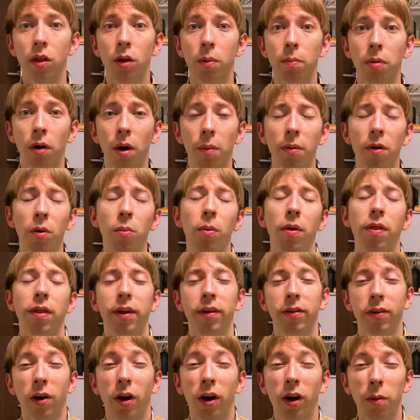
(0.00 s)
The problem with
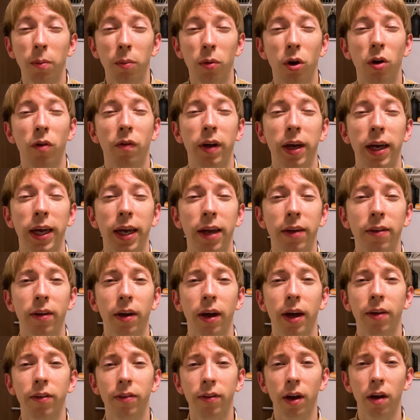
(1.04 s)
this kind of movie is
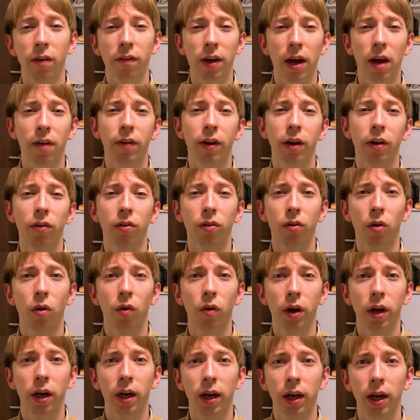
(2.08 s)
that instead of having a
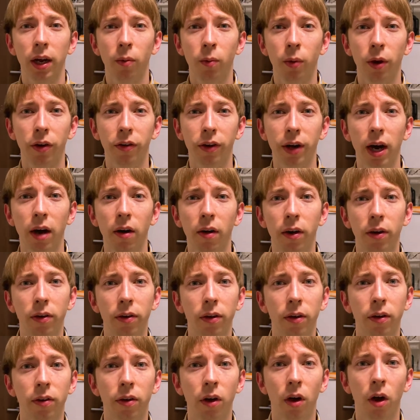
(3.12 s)
story in which
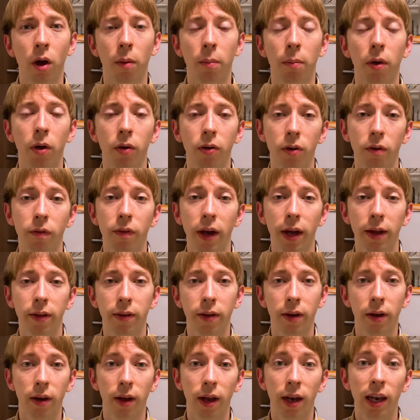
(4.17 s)
characters are
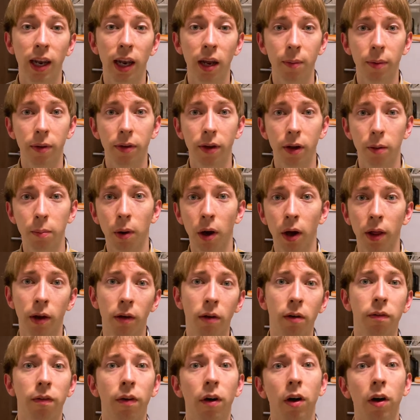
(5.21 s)
motivated and limited by their
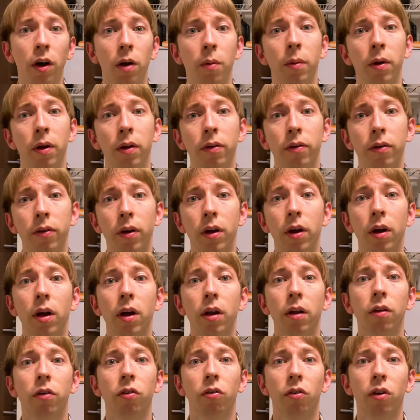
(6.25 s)
environments,
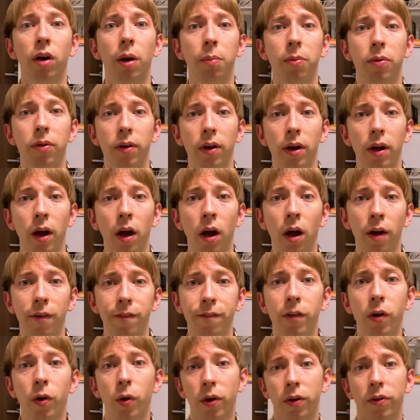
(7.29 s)
the script
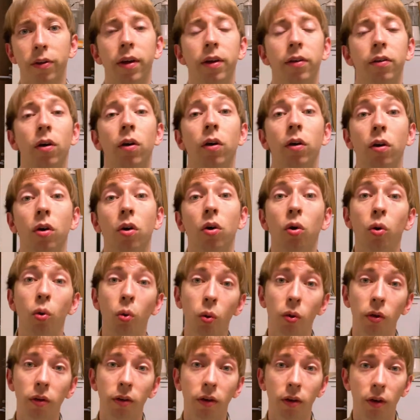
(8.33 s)
focuses on
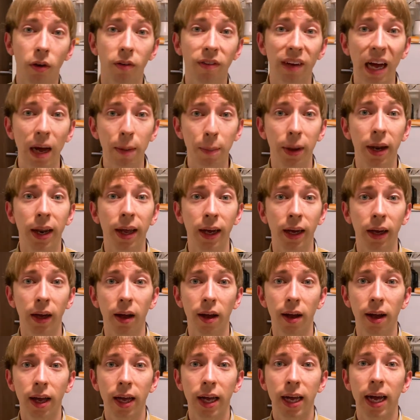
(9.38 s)
cool stuff happening
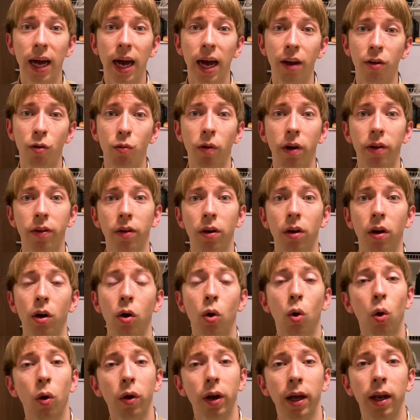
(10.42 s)
and is written
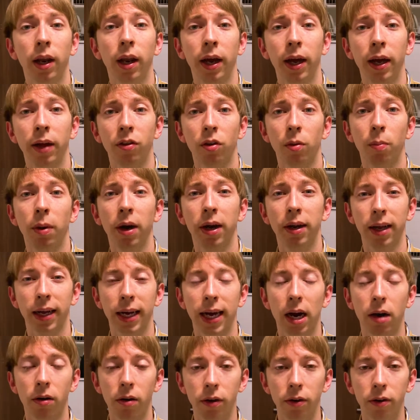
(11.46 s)
accordingly to bring the
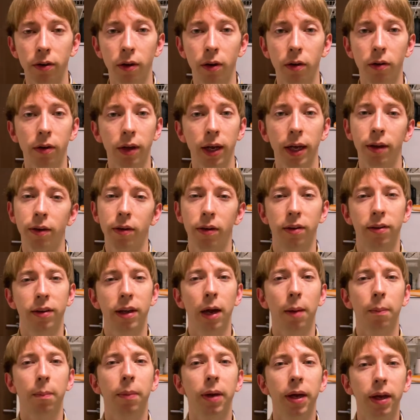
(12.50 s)
characters into
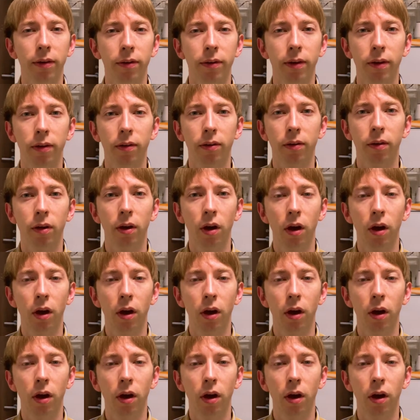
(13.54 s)
set pieces.